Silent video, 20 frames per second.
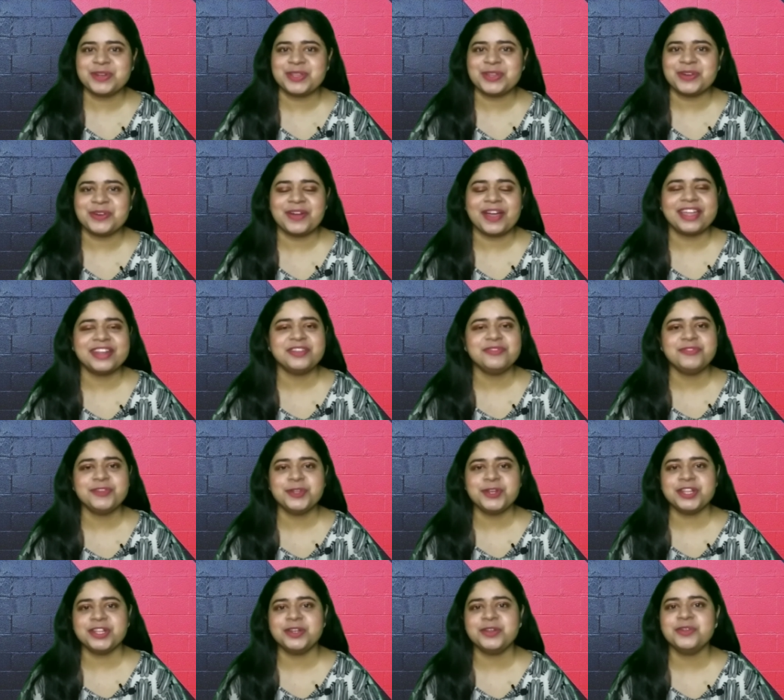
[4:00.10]
video, and if
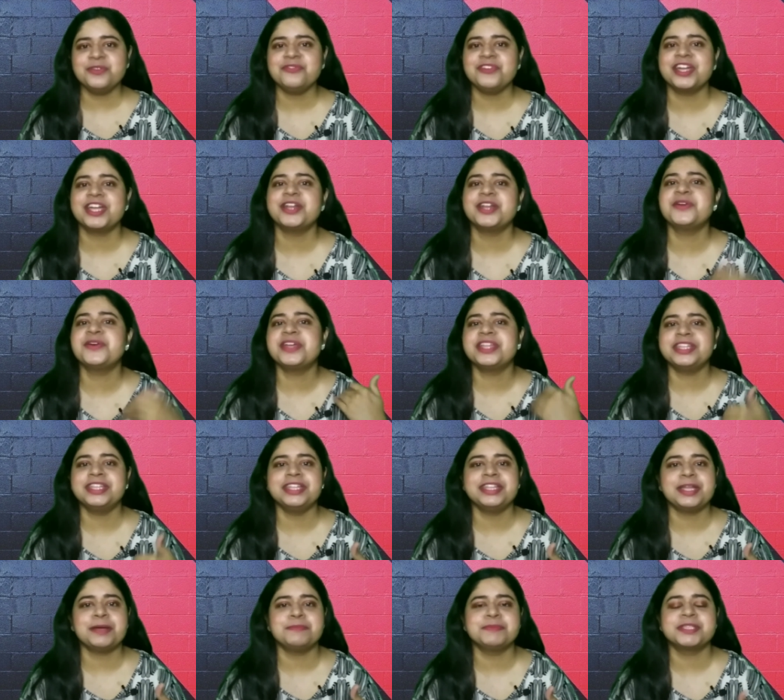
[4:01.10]
you did, don't forget to hit
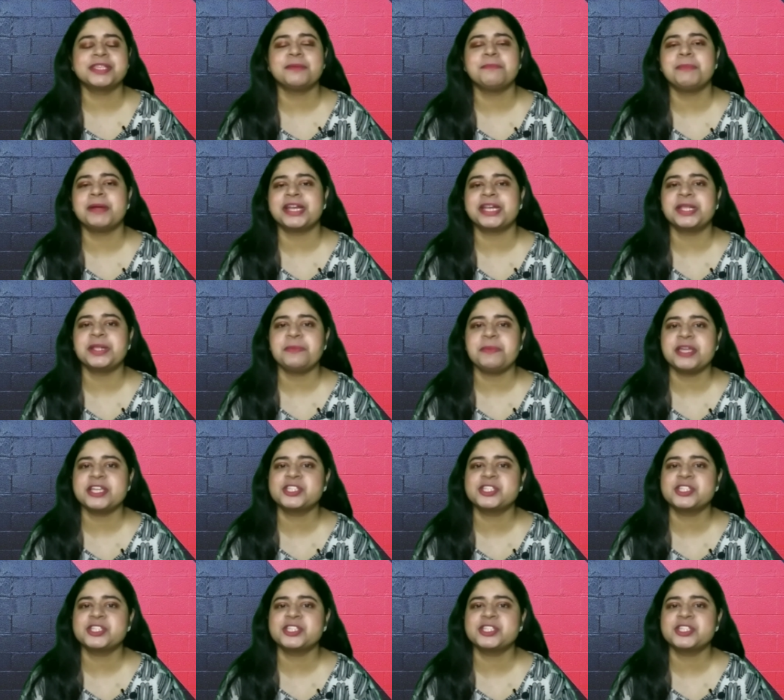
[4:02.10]
the thumbs up button.